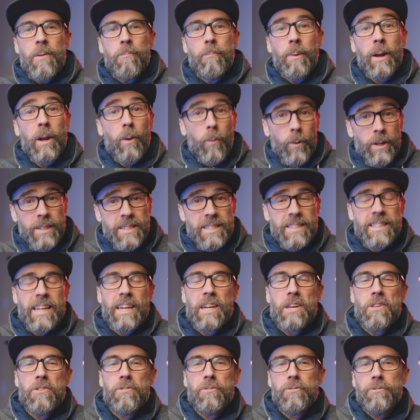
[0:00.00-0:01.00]
But I wanted to
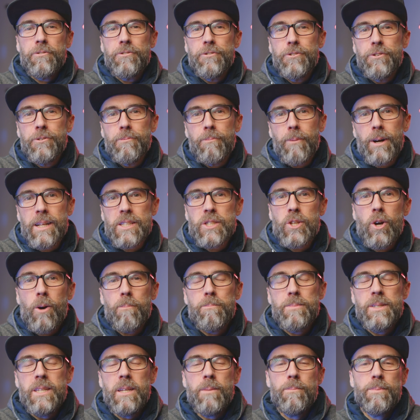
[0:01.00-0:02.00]
take you through my
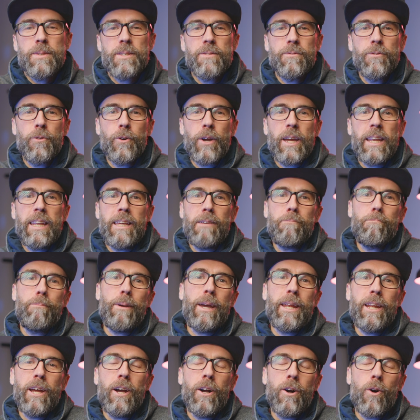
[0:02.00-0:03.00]
top tips for getting
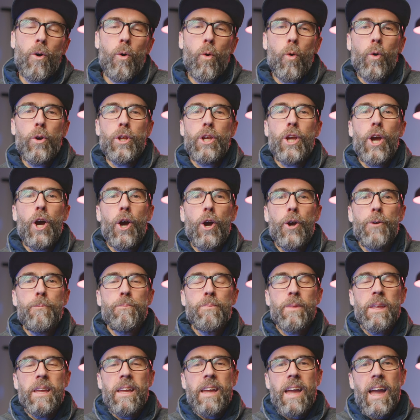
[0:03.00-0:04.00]
better audio,
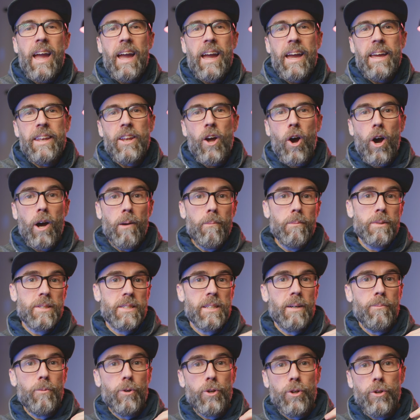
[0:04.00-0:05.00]
and I'm
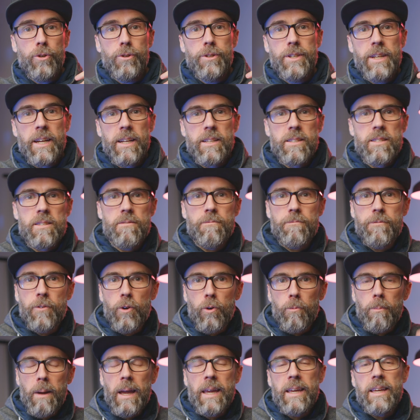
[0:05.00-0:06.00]
someone who does
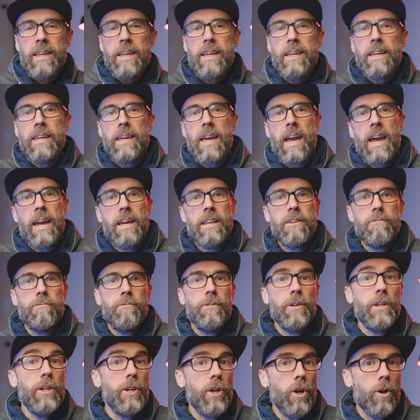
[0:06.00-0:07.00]
filmmaking and
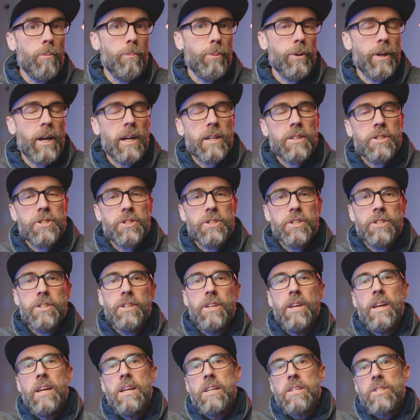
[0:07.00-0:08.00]
video
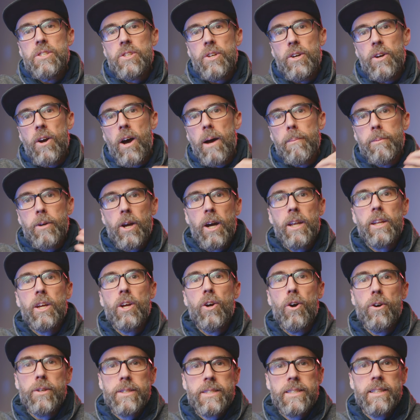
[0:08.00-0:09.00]
production, so I'm kind of
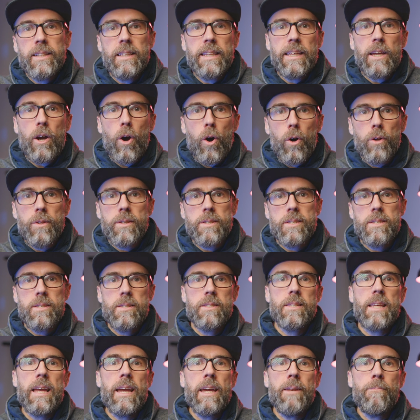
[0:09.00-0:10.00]
constantly on
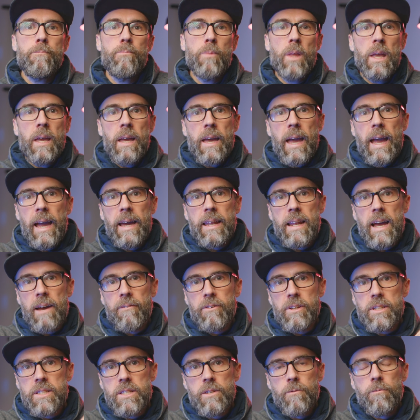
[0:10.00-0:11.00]
set and
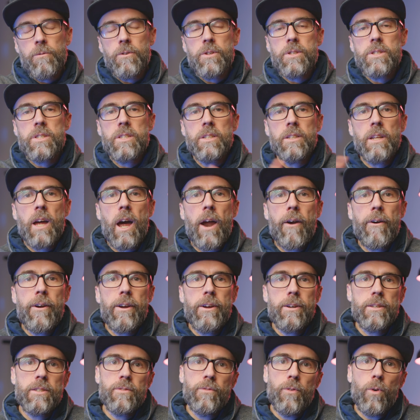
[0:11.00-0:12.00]
having different
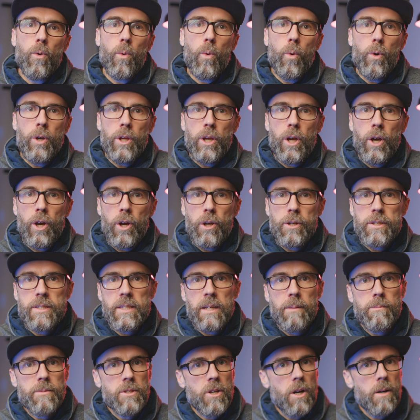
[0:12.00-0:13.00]
scenarios for audio.
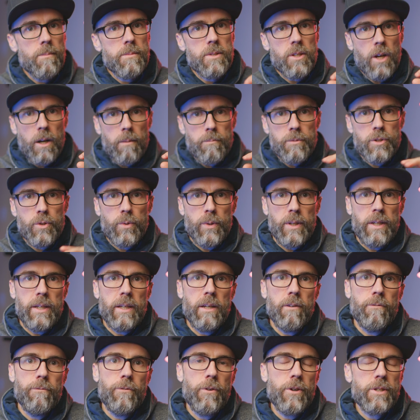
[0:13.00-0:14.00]
Sometimes I'm
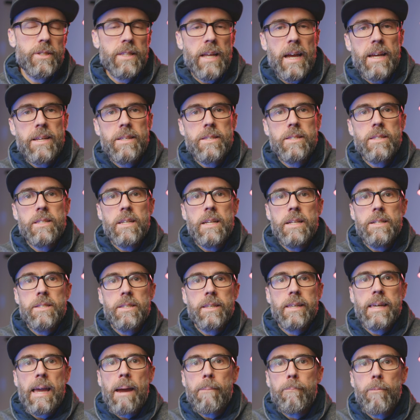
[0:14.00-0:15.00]
doing a first AC
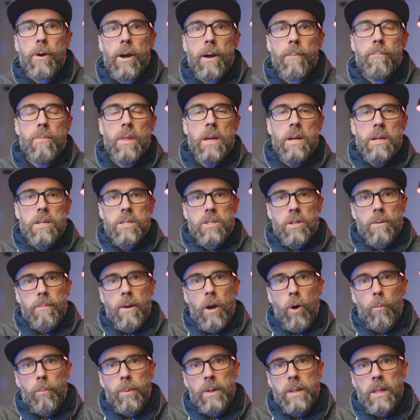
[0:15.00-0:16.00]
to camera, so I'm
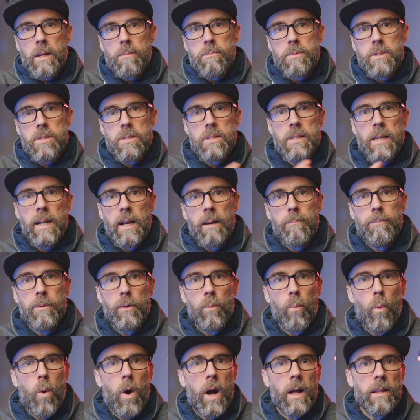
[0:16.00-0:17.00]
helping them to set up
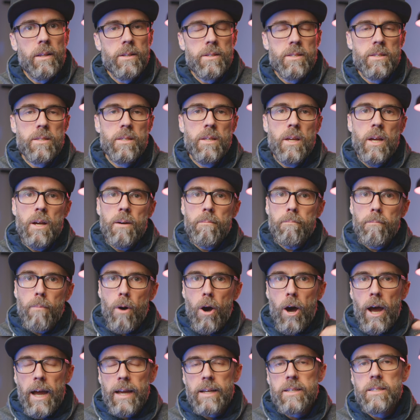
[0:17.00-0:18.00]
the wireless
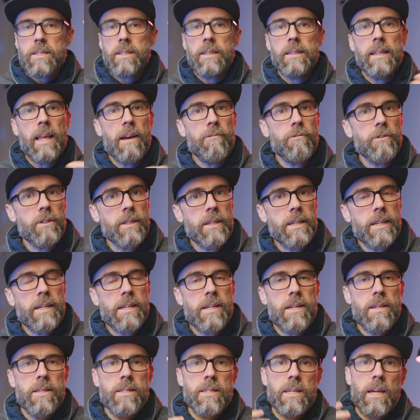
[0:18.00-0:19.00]
mics and
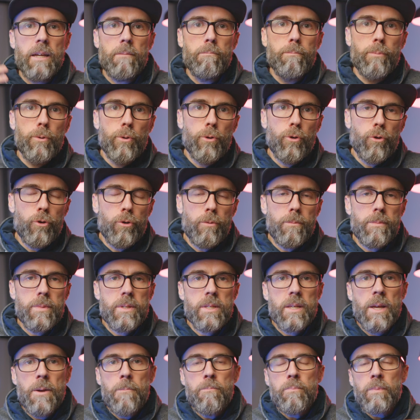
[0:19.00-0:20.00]
lavaliers and
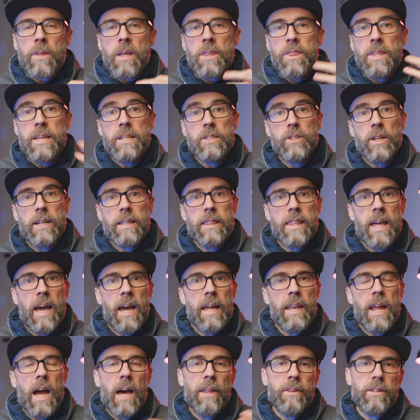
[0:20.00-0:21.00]
booms, things like
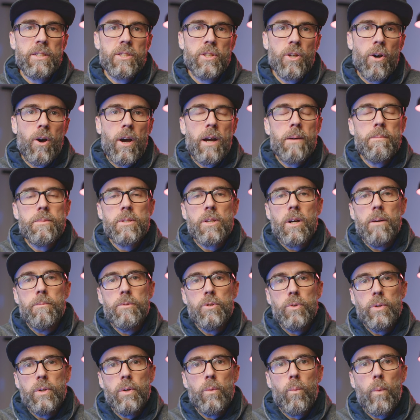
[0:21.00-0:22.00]
that. Other times I'm
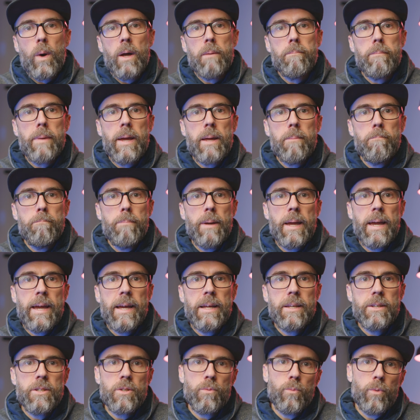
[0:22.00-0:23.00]
doing a one-man
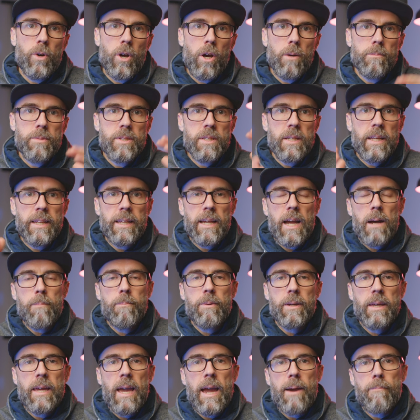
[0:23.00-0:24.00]
band where I'm setting
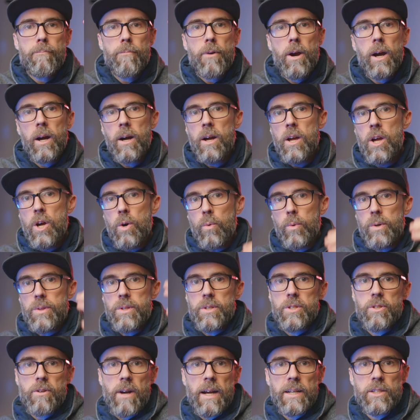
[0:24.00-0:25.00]
up a camera with
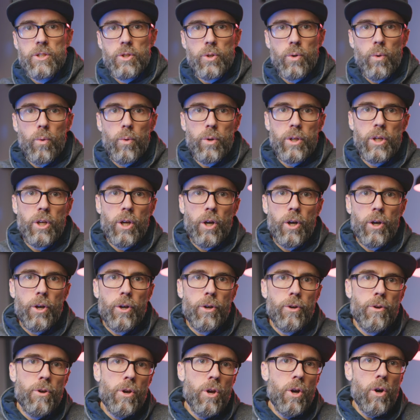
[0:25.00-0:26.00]
the scratch
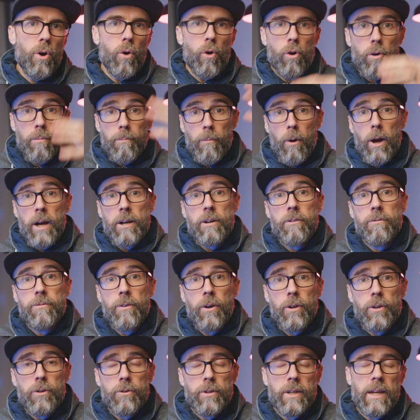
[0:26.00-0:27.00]
audio or a
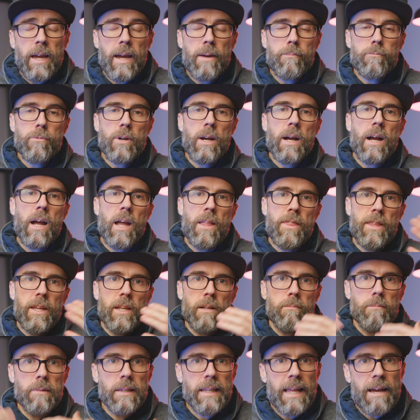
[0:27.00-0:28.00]
microphone on camera, and then
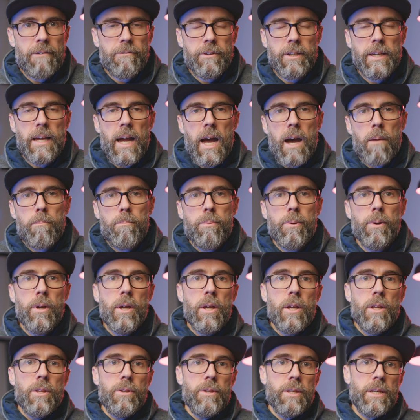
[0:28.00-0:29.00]
I'm laving up
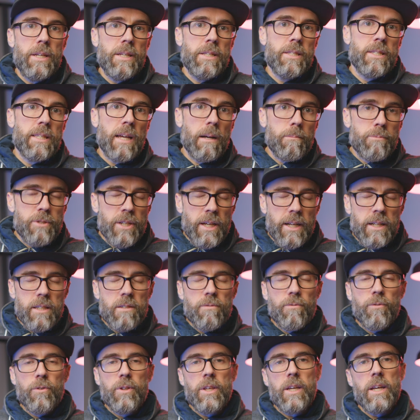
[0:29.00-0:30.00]
the
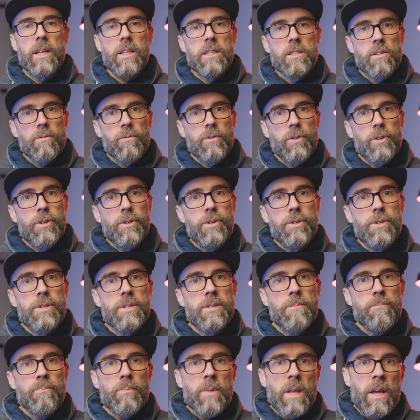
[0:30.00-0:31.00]
subject for the
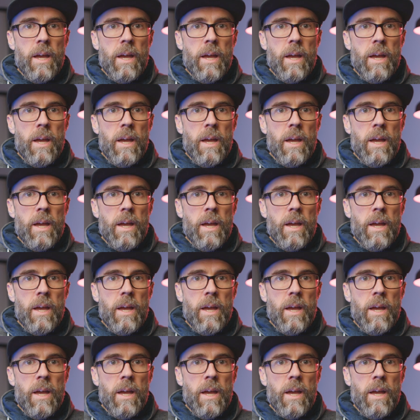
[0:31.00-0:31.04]
interviews.